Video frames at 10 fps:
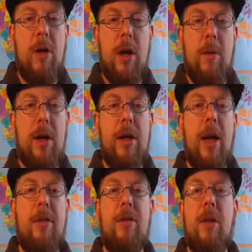Oh, you know what? There.
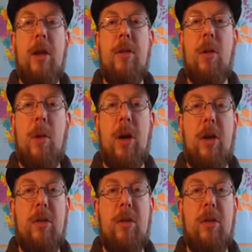Yes, it's still working.